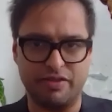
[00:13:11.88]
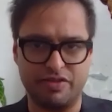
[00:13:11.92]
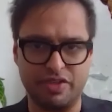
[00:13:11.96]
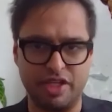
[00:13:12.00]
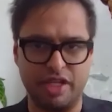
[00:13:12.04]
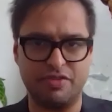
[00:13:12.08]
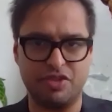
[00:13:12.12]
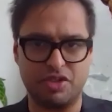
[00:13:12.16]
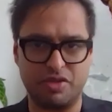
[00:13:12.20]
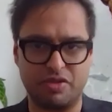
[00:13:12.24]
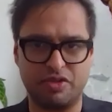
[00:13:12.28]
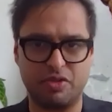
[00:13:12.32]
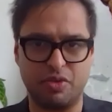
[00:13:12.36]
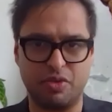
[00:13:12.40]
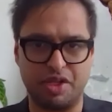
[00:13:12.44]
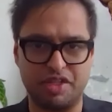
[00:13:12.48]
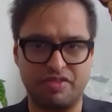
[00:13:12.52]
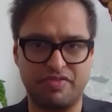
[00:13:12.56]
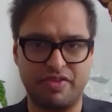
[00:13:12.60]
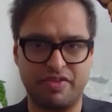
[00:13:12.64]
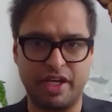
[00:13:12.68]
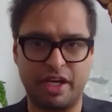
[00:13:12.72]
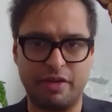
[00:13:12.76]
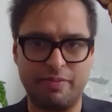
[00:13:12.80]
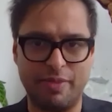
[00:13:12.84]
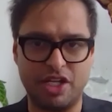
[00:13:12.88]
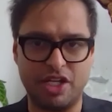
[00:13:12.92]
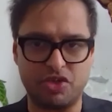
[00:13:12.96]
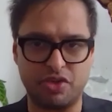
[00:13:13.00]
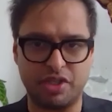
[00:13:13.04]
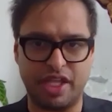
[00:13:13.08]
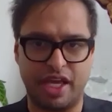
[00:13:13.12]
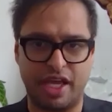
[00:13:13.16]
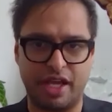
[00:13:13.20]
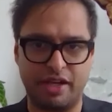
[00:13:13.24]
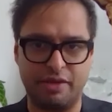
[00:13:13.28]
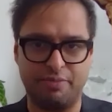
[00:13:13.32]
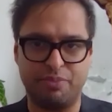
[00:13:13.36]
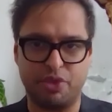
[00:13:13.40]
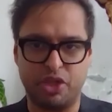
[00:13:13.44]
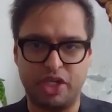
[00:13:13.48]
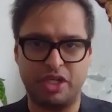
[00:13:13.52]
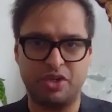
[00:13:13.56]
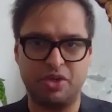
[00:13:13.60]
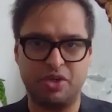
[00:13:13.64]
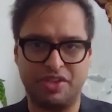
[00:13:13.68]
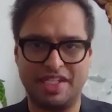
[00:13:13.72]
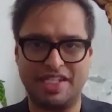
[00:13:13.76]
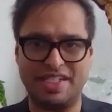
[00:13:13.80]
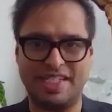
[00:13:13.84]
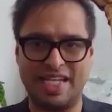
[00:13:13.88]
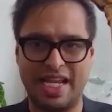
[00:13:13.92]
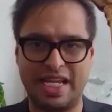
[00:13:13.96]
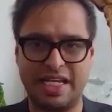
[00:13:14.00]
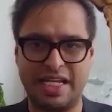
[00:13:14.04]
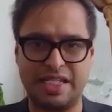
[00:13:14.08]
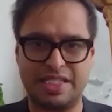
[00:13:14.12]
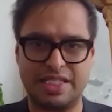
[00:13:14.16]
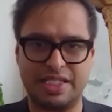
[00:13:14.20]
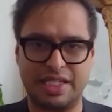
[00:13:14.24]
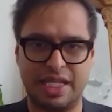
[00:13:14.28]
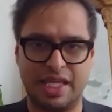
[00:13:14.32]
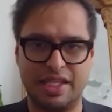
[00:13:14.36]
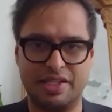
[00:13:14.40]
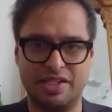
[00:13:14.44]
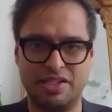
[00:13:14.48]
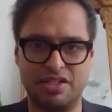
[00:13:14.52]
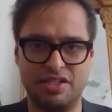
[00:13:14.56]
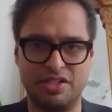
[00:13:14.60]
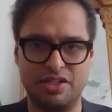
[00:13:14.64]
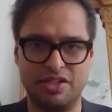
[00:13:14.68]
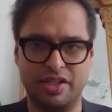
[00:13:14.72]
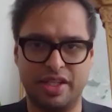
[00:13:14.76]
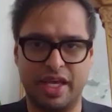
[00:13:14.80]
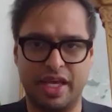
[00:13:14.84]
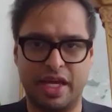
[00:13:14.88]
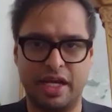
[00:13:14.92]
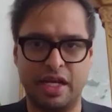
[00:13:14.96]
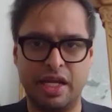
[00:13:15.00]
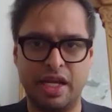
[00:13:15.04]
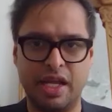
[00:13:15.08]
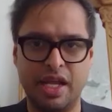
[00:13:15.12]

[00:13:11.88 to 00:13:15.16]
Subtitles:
sort of quantifying and measuring that and putting all the data together to do that.